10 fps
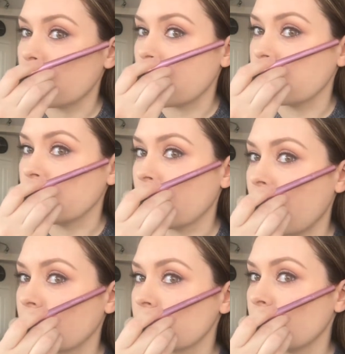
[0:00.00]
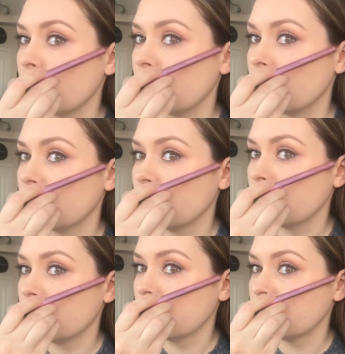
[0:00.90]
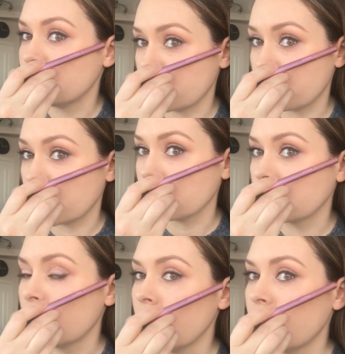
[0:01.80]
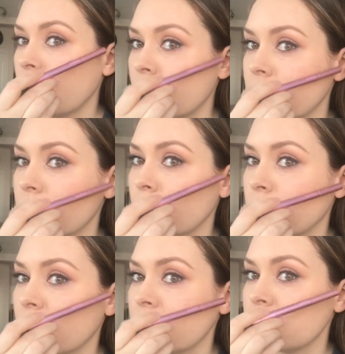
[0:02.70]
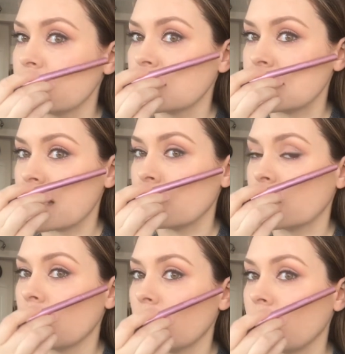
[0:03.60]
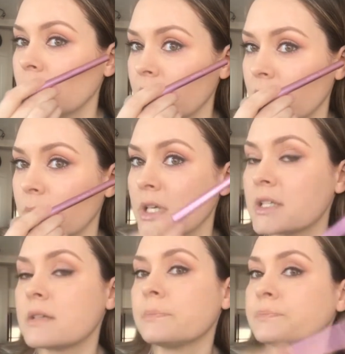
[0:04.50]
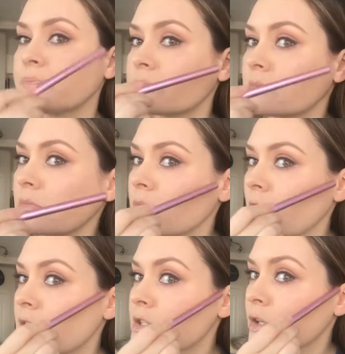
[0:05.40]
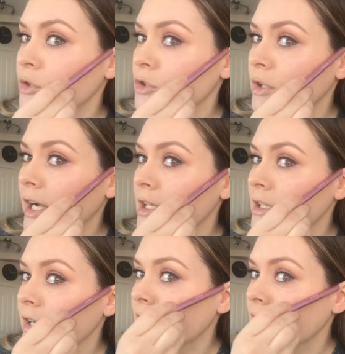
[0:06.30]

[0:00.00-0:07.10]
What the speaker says: of your actual cheekbone and then blend down a little bit. So try and line